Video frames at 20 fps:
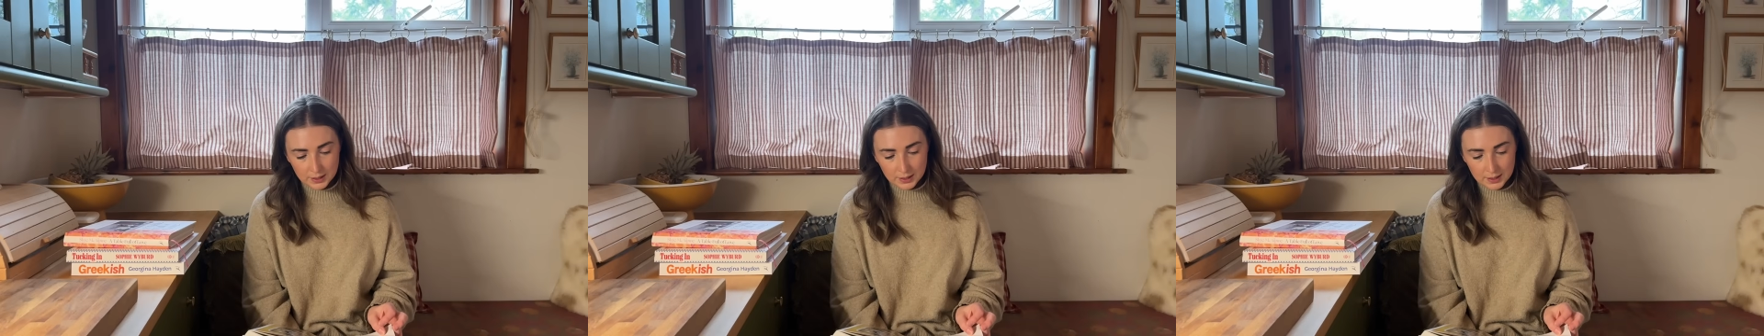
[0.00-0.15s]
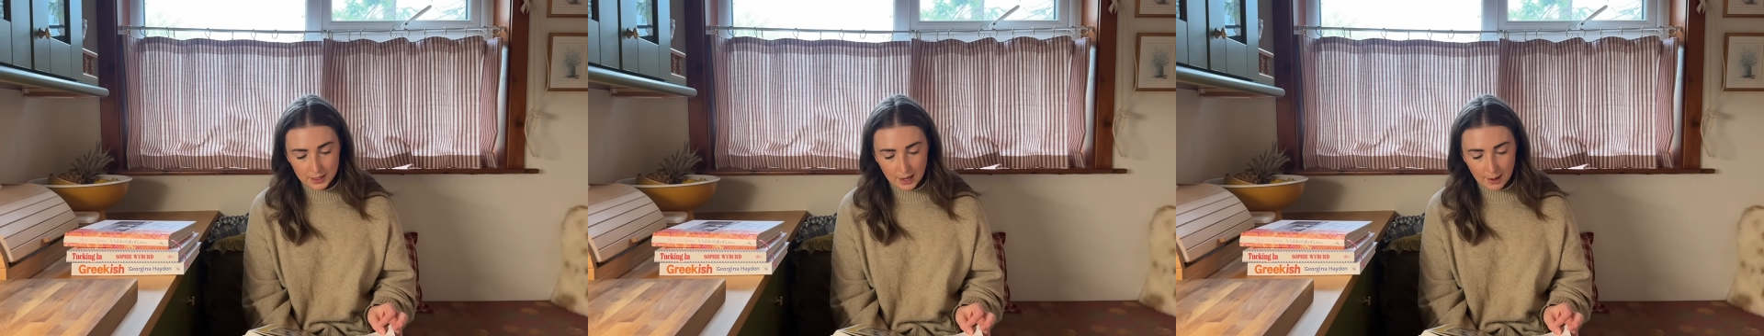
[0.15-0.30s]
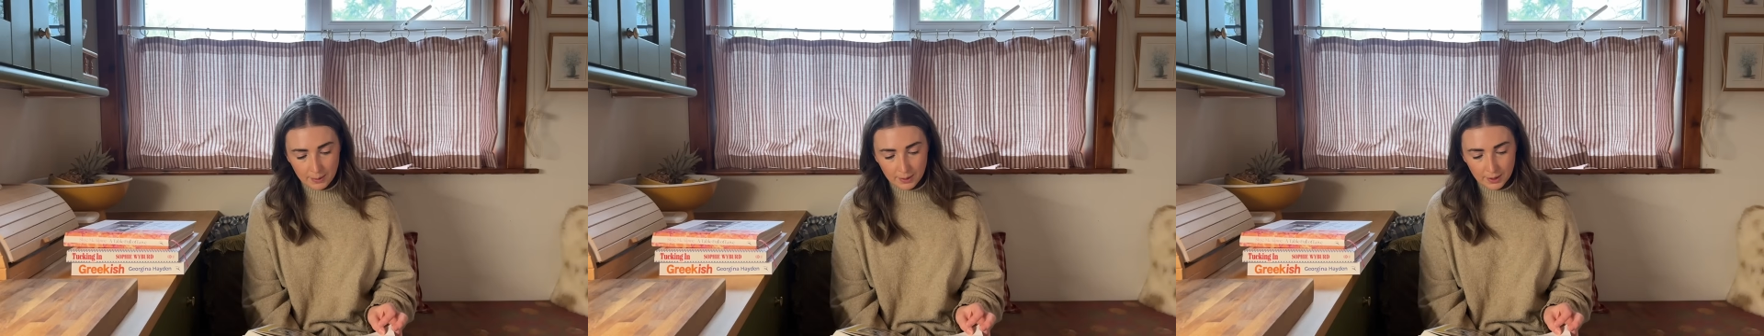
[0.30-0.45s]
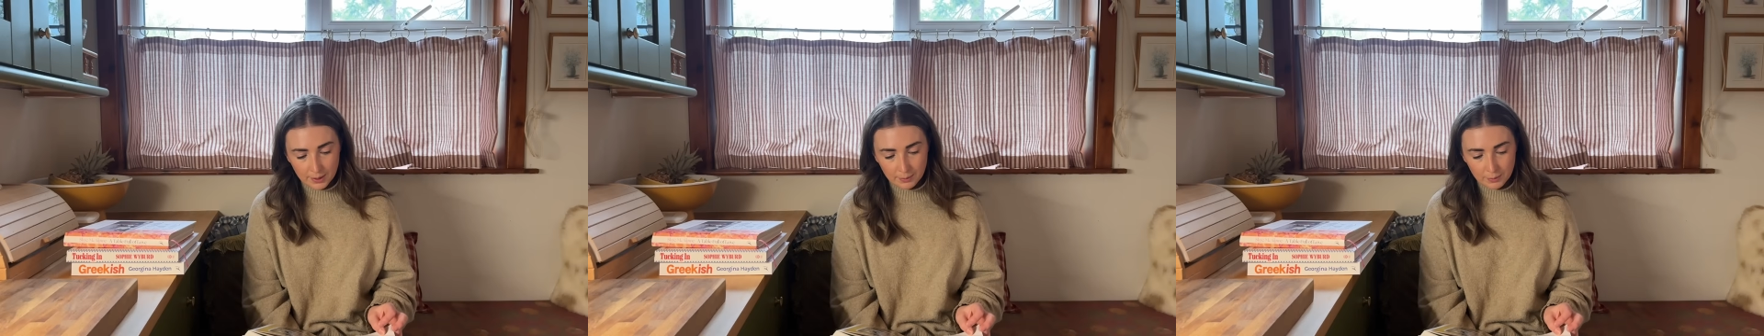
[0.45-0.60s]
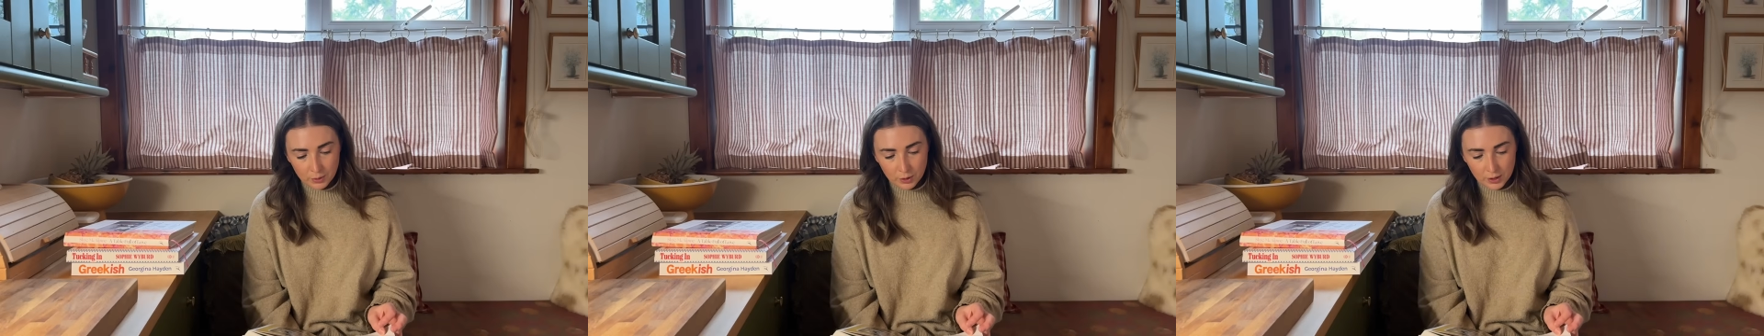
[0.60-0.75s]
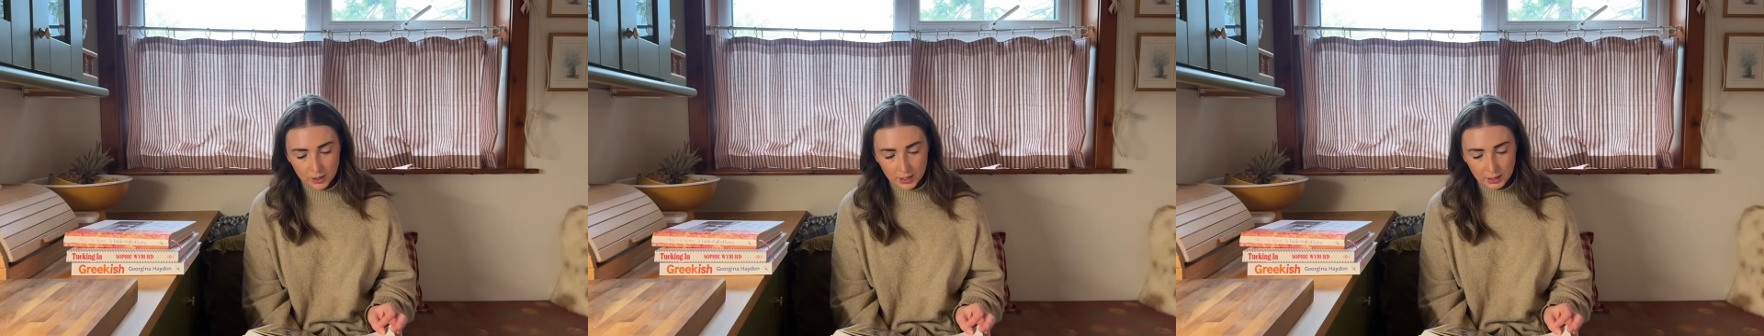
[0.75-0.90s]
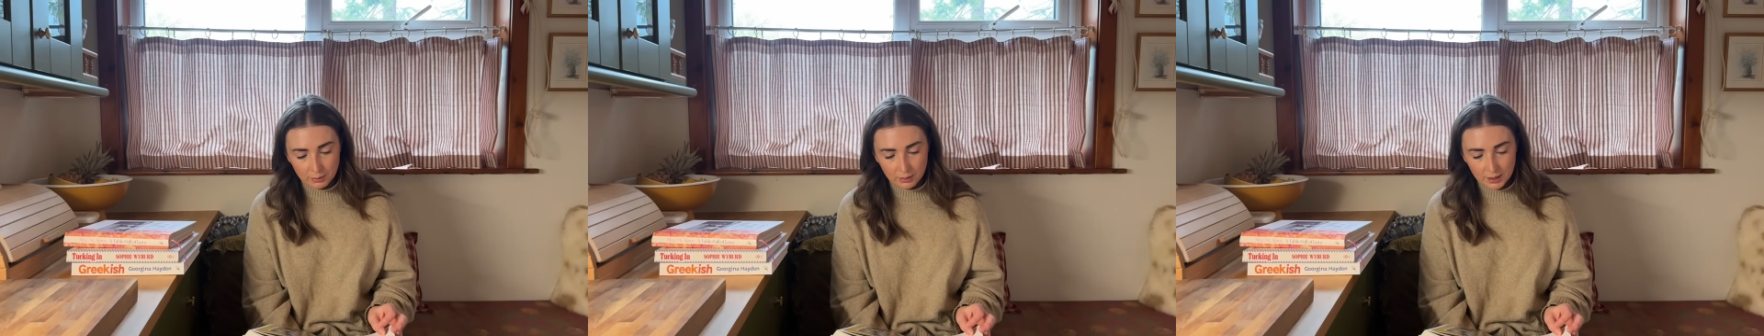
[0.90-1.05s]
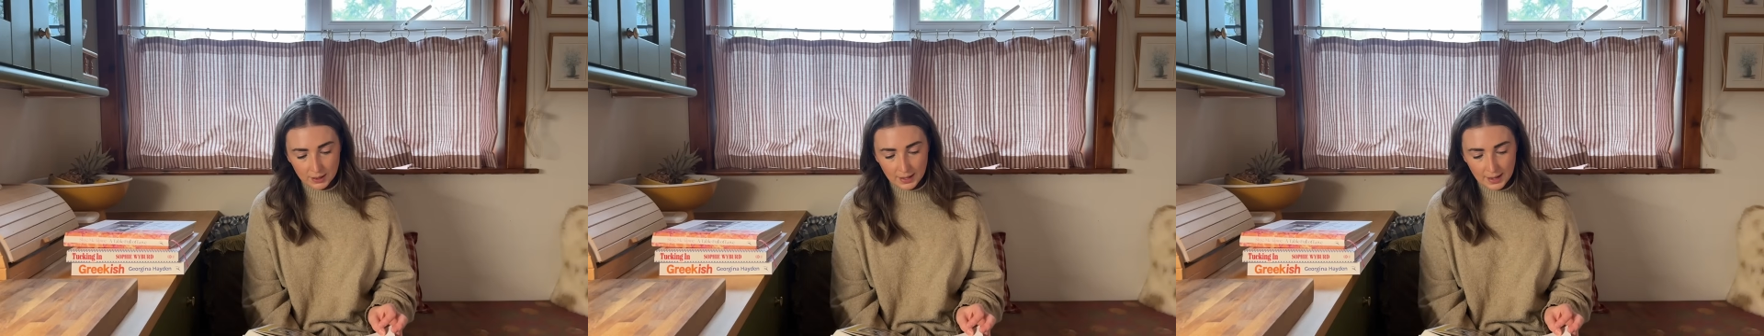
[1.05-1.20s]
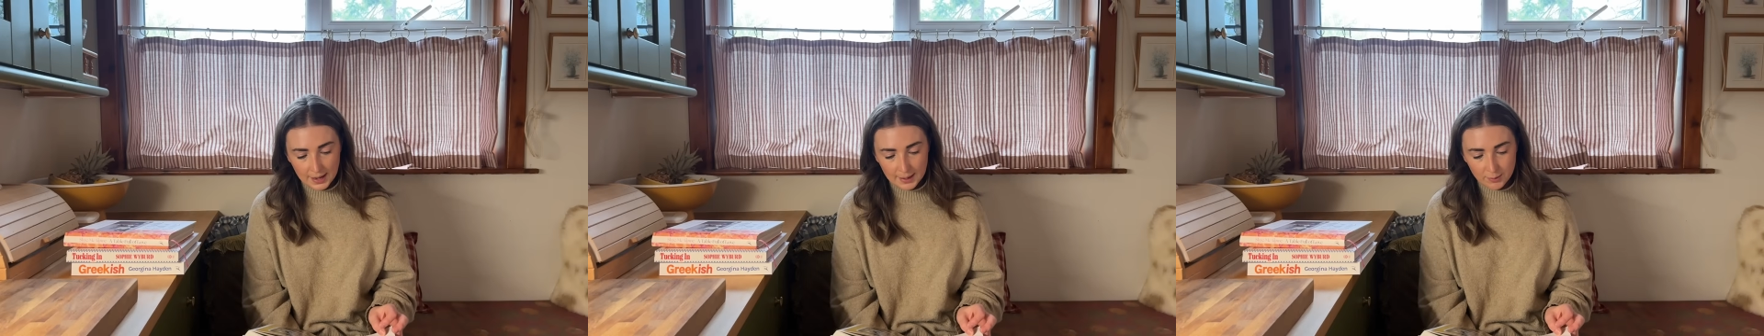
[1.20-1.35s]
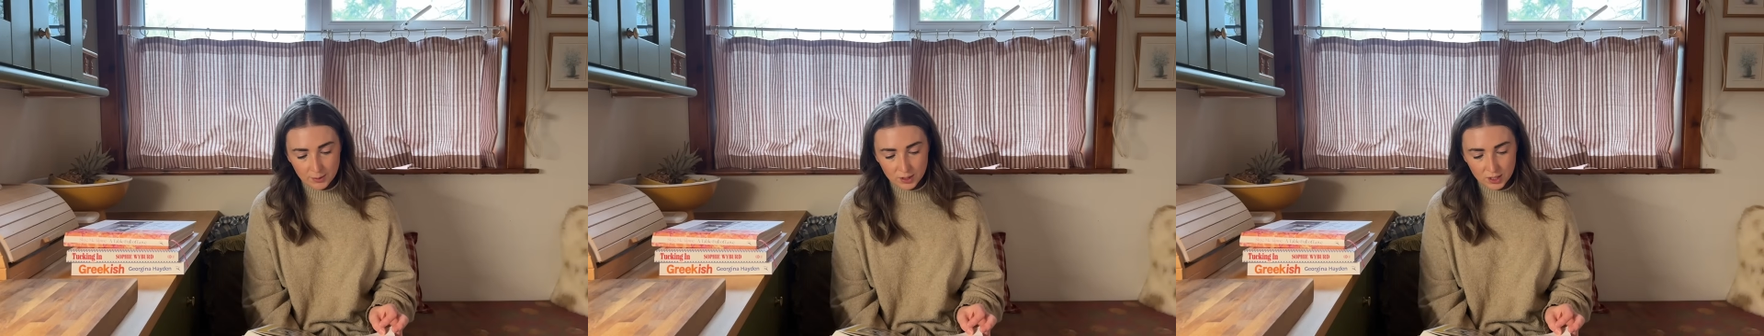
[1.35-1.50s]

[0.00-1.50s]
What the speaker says: salmon and broccoli with lime,